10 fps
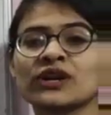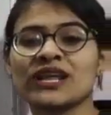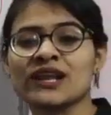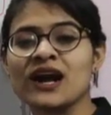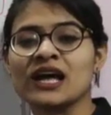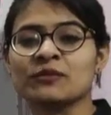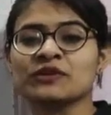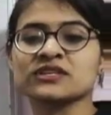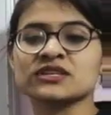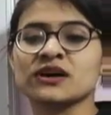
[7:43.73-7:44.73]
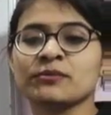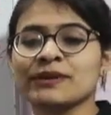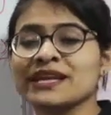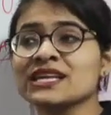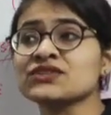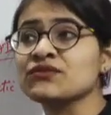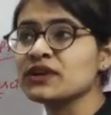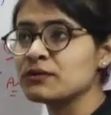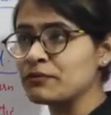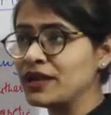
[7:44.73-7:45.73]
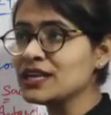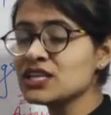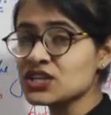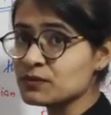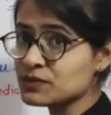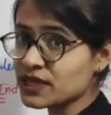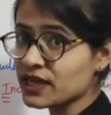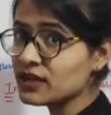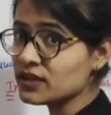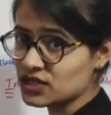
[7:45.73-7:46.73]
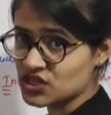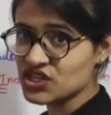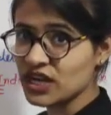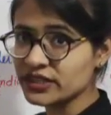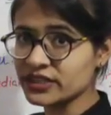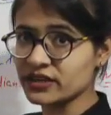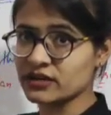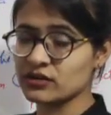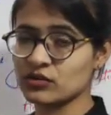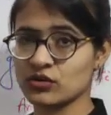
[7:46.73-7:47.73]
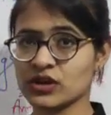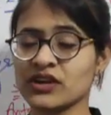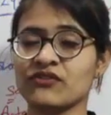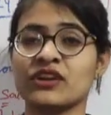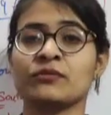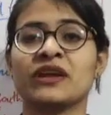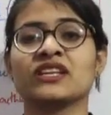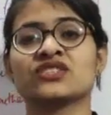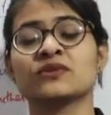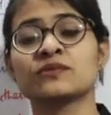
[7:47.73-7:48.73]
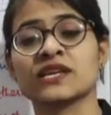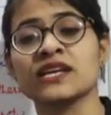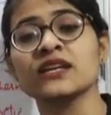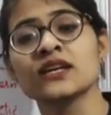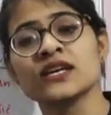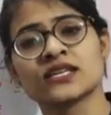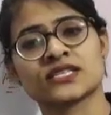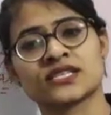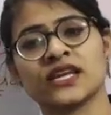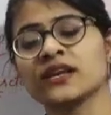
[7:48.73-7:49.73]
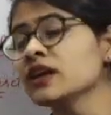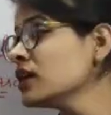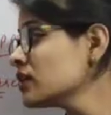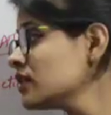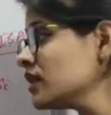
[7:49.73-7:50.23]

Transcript: are harbors? A place where many ships can shelter. Okay, where many ships can stay. The